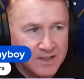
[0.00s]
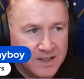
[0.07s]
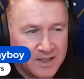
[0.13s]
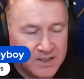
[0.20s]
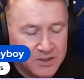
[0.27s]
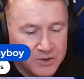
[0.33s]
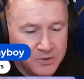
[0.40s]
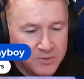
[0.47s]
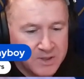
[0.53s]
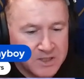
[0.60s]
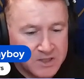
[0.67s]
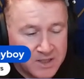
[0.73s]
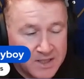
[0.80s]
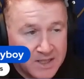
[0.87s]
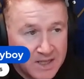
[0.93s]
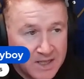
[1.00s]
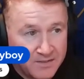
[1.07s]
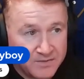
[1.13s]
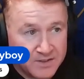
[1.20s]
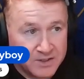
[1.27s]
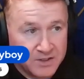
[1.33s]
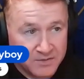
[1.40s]
And you know what it's like
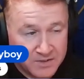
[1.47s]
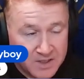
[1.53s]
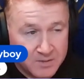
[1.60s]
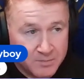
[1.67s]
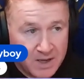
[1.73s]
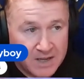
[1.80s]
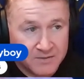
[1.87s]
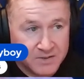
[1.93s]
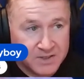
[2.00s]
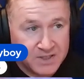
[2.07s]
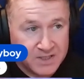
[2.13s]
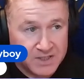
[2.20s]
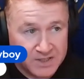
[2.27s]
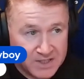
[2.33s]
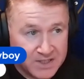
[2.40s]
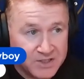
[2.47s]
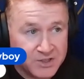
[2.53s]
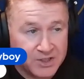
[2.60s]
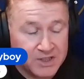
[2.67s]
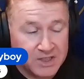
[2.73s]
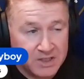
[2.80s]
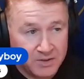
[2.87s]
after you've came back for serious
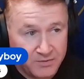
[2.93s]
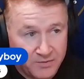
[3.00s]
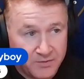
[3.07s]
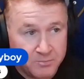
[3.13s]
injury and you